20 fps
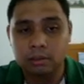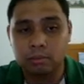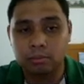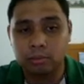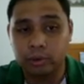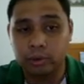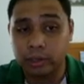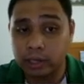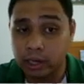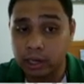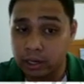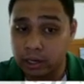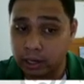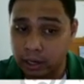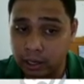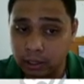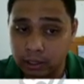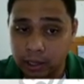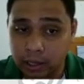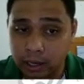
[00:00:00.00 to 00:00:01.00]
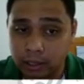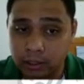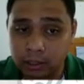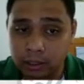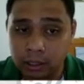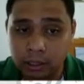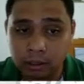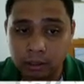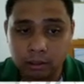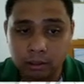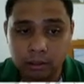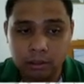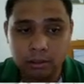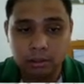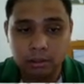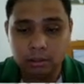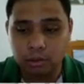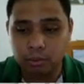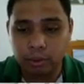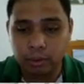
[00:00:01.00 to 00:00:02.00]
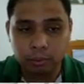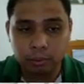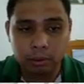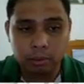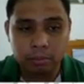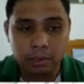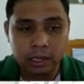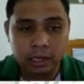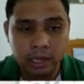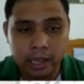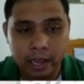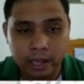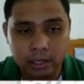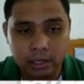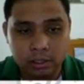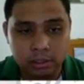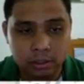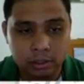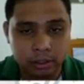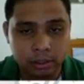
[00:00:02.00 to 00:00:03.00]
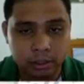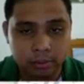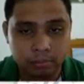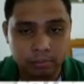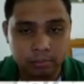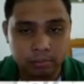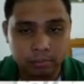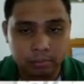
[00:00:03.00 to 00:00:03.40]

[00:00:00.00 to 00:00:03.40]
more than 8 I think. So what will be the answer?